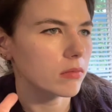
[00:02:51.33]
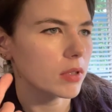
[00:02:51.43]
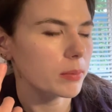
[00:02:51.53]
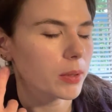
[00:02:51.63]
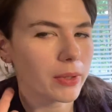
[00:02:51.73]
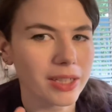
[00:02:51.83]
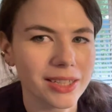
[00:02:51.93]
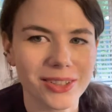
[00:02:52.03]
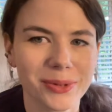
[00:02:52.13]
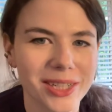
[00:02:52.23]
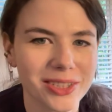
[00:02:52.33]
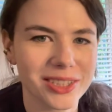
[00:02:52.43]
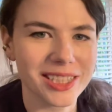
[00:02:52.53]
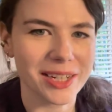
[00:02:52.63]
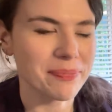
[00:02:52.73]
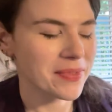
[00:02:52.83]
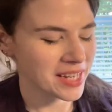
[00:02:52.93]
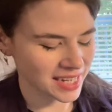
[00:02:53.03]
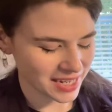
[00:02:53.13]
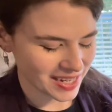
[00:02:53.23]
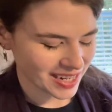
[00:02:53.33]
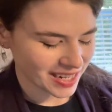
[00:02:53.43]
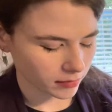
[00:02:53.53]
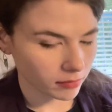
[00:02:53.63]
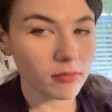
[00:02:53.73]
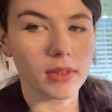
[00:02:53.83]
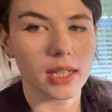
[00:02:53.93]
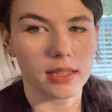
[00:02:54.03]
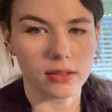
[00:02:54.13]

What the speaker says: I'm not wearing ear wire to say. Yeah,